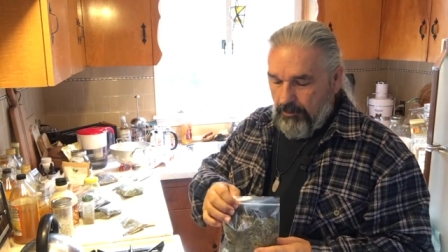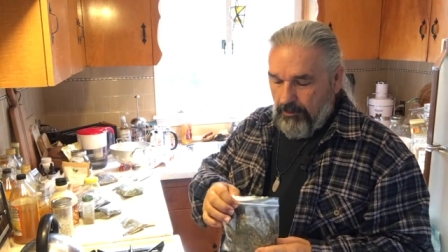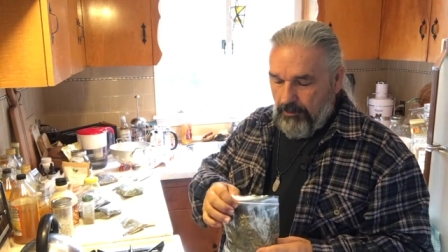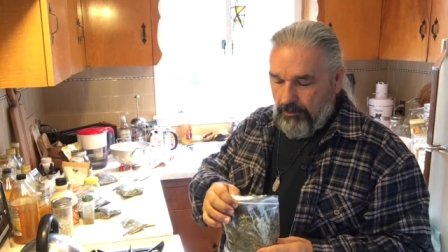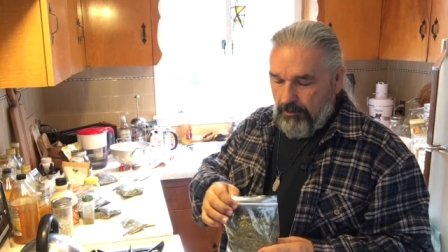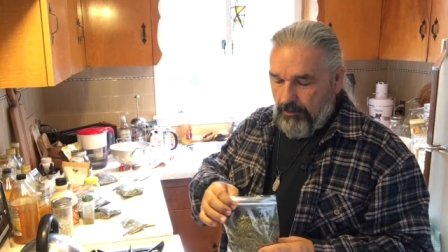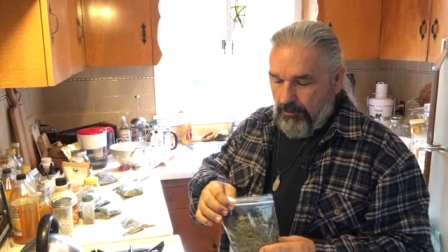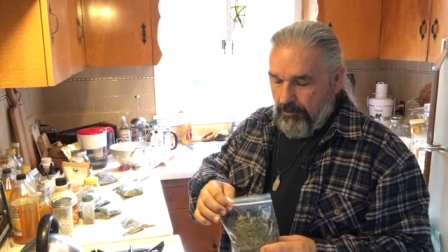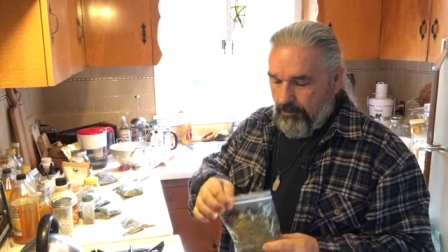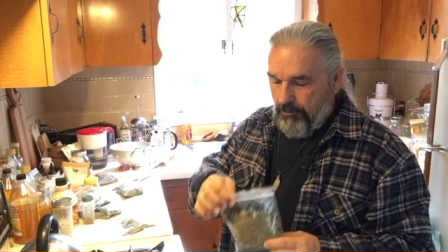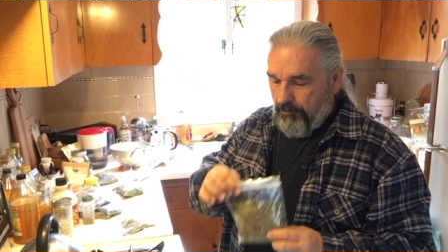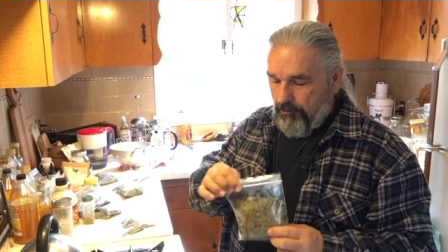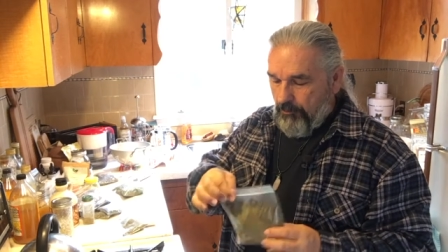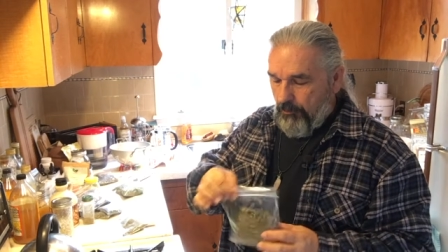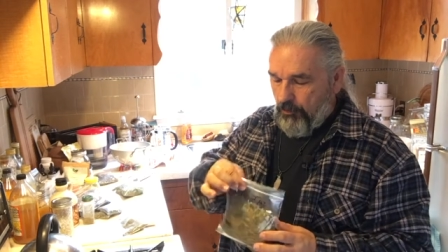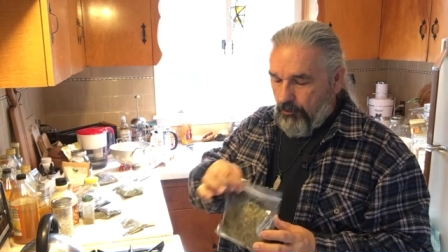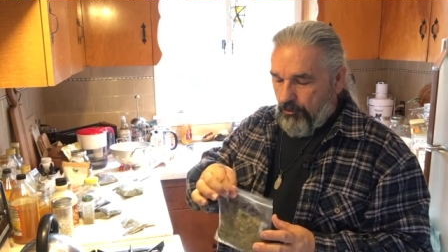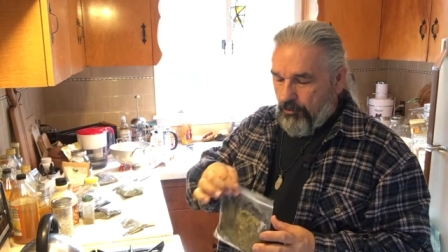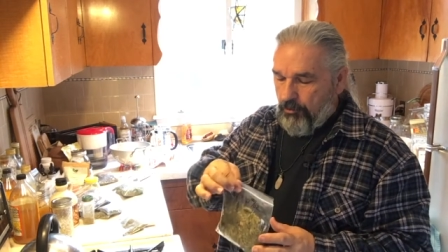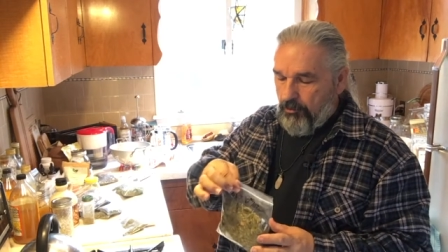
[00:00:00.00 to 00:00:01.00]
uh,
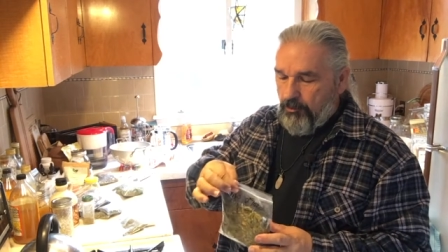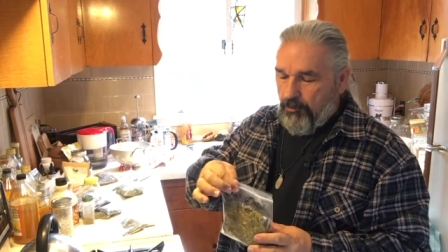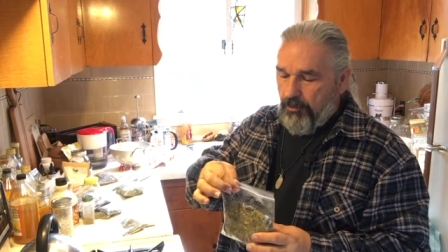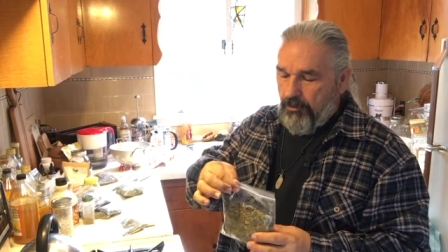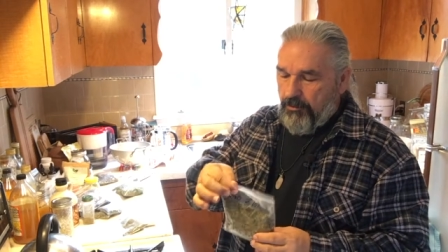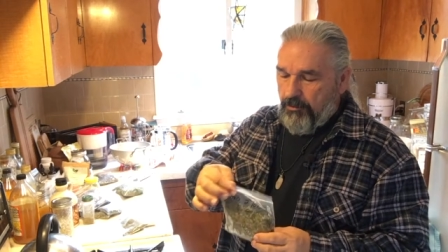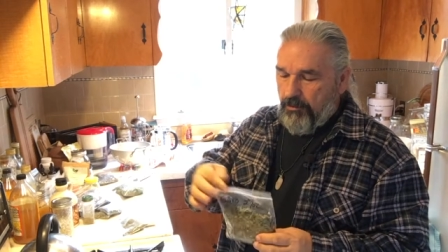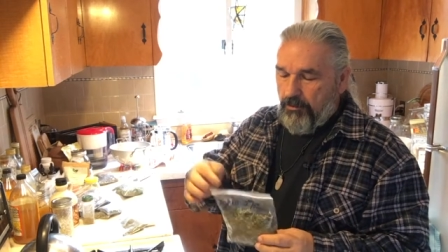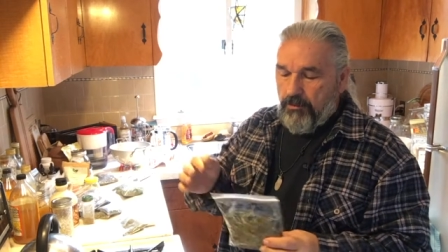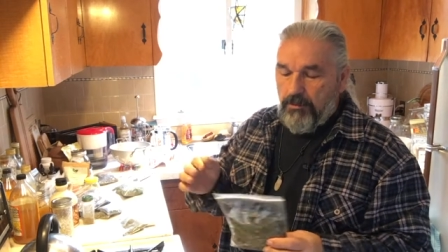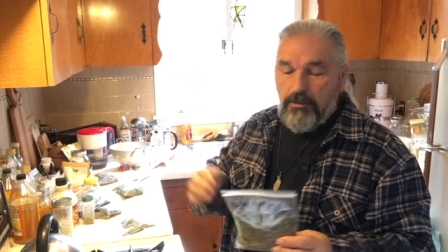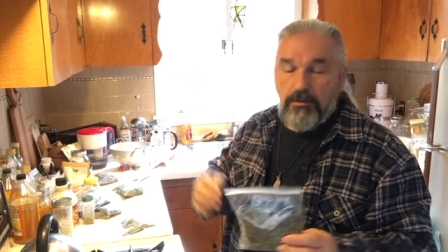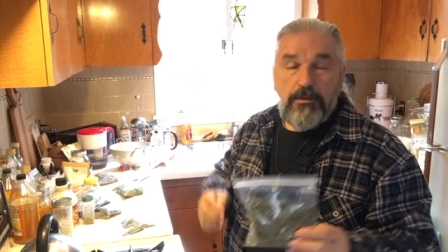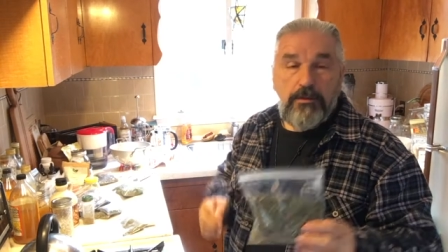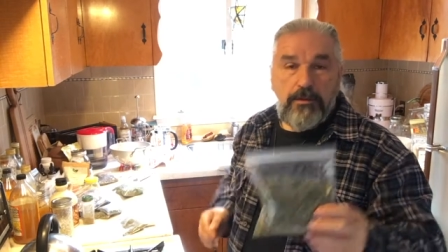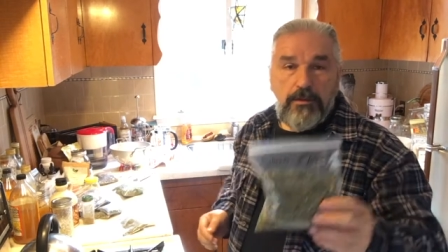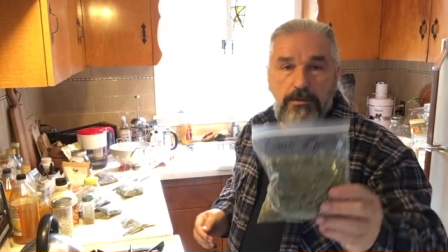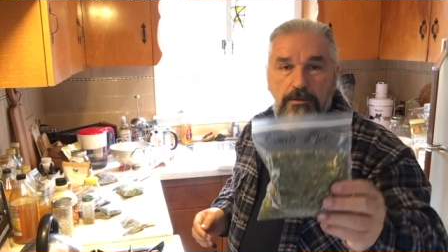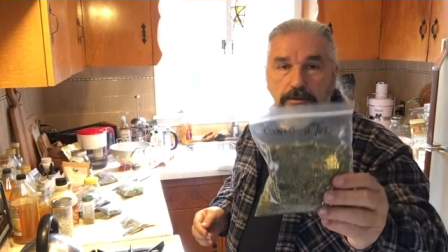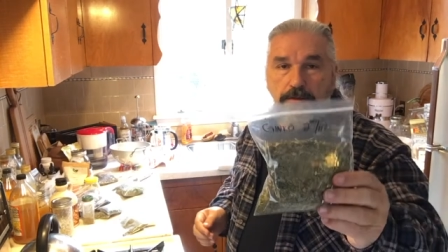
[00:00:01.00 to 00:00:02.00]
herb
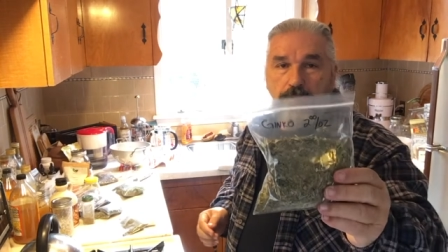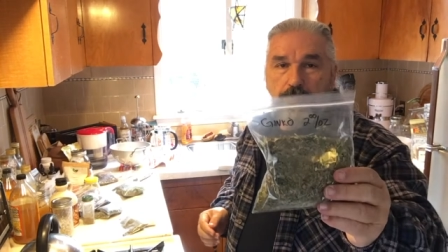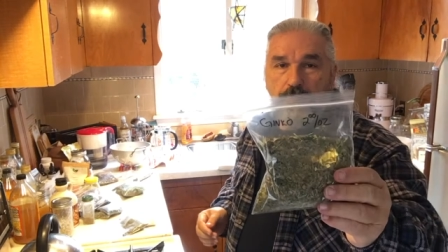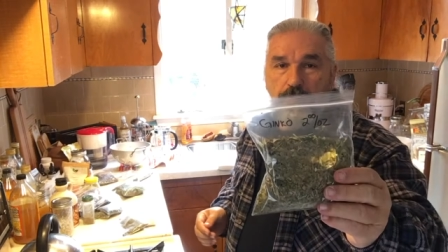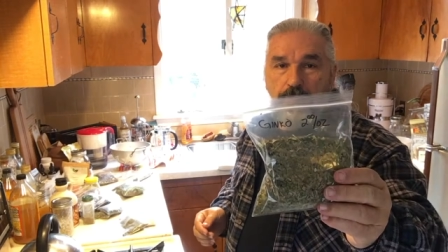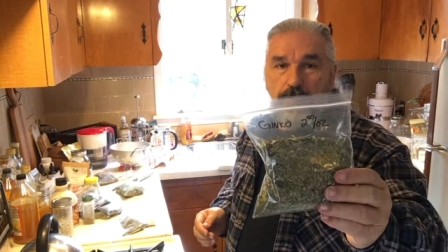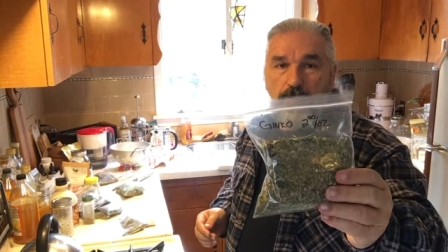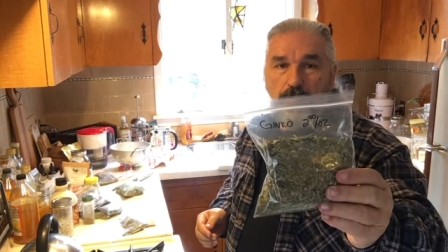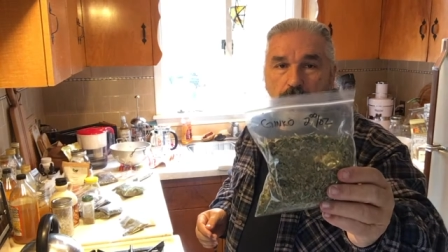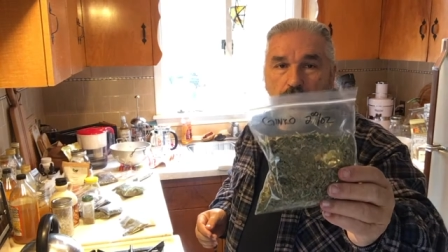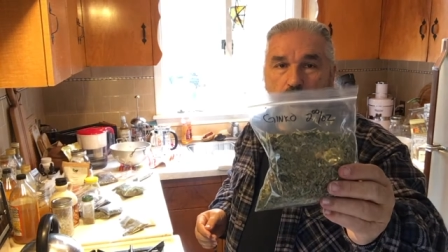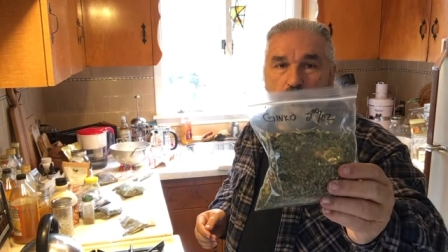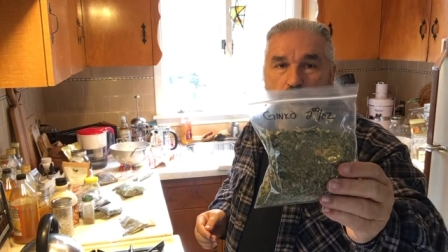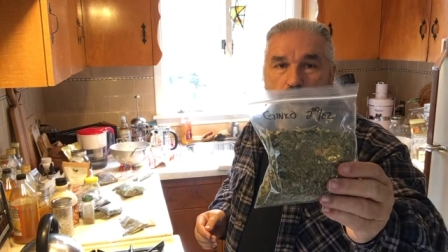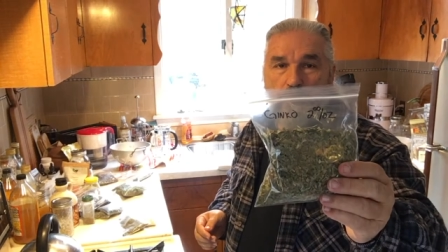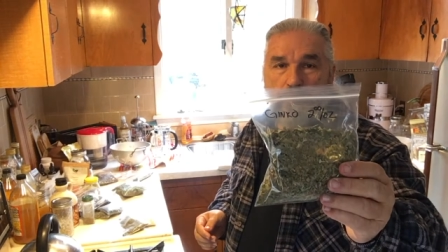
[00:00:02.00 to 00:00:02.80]
is ginkgo.